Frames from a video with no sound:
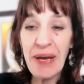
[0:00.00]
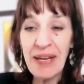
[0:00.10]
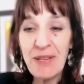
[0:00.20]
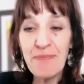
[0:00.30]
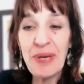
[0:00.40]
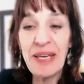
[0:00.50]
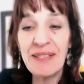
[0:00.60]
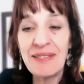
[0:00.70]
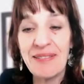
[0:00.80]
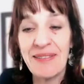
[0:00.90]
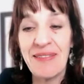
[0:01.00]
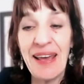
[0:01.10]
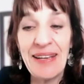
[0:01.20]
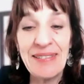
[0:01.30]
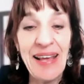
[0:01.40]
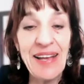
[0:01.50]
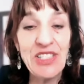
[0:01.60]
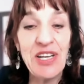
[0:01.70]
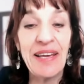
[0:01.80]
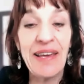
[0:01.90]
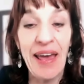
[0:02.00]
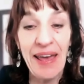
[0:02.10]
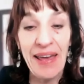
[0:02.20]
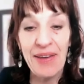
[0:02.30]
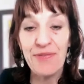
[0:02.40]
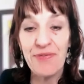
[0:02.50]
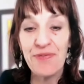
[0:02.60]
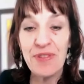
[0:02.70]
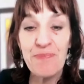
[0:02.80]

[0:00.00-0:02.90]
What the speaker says: but in the peace, they essentially gave